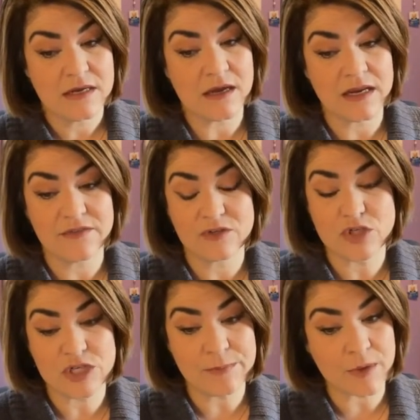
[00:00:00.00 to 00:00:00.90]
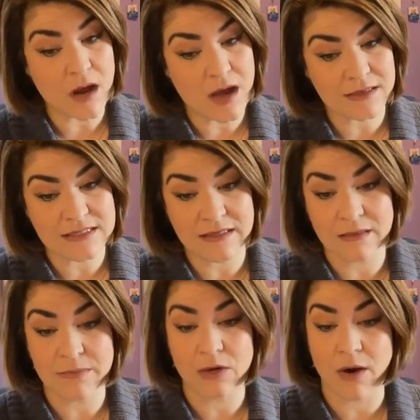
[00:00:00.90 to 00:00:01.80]
Not even sheep or oxen
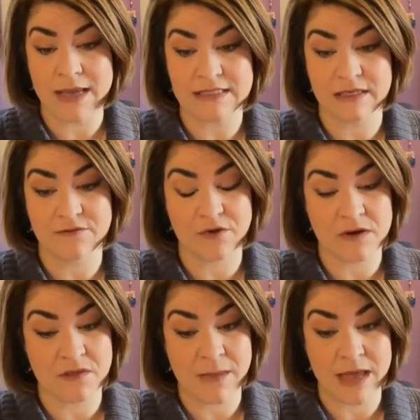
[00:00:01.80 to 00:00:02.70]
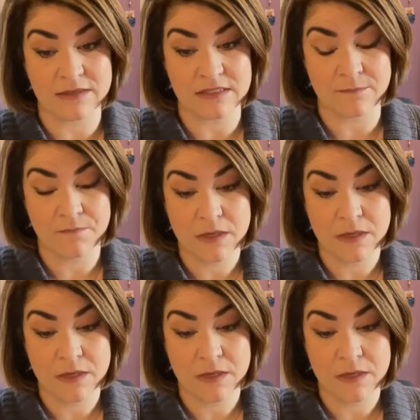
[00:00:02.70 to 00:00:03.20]
can be grazing in front of the mountain.